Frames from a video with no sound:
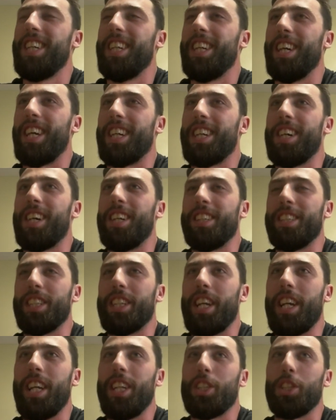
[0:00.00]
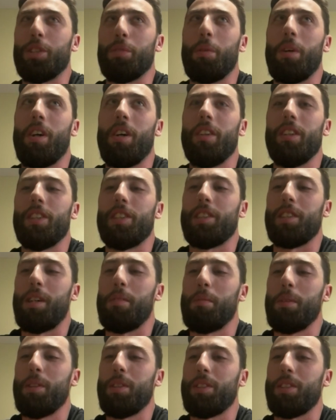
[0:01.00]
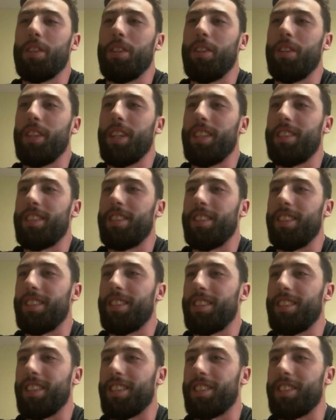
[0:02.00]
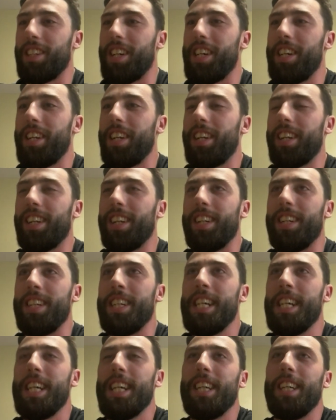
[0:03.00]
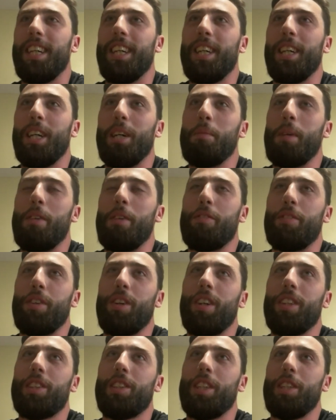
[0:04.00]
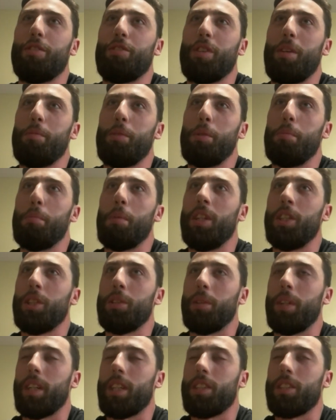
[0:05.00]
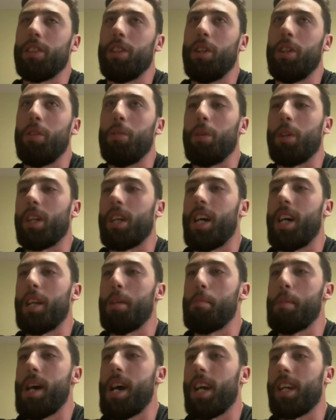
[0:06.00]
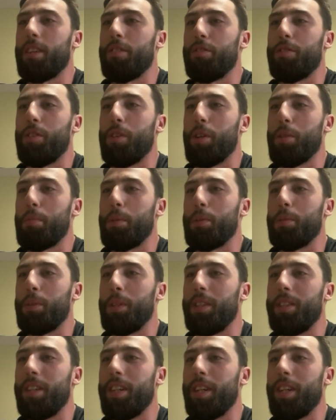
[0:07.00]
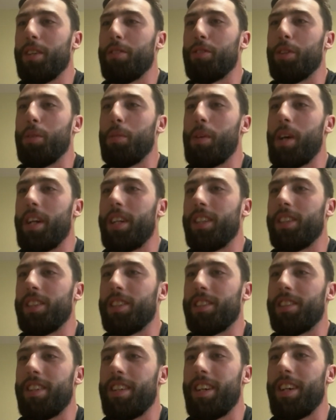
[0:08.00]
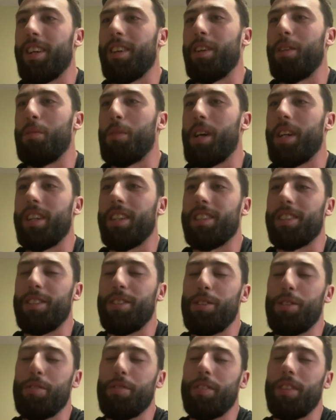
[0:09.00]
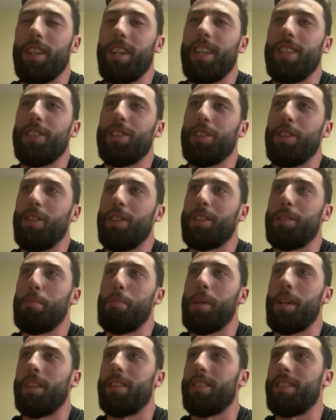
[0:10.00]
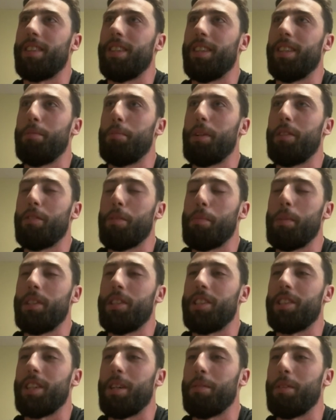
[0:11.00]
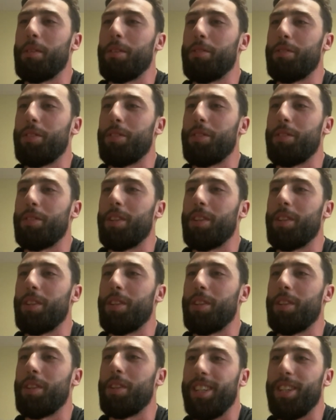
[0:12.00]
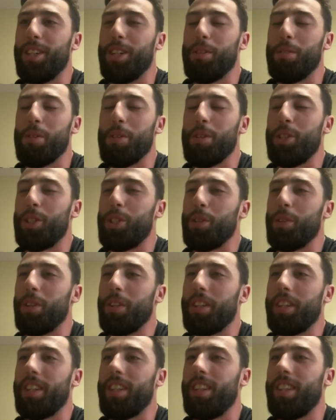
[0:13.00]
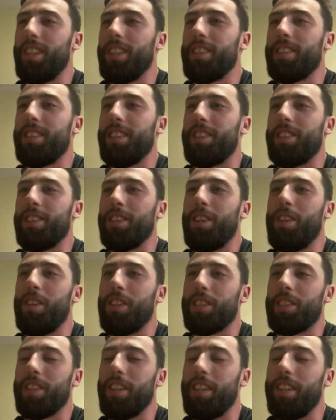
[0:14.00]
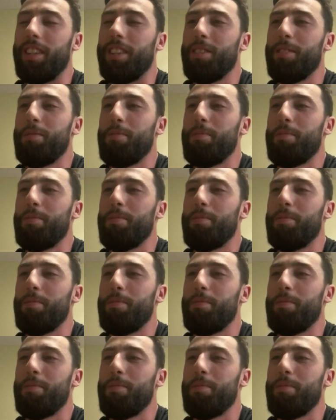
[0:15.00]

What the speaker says: I got engaged as well this summer, so that's exciting. And my fiance is from New Brunswick, so we're kind of back and forth between there for weddings there and weddings in Newfoundland. So it's a bit of a busy summer for us, but we're enjoying it, and it's all exciting.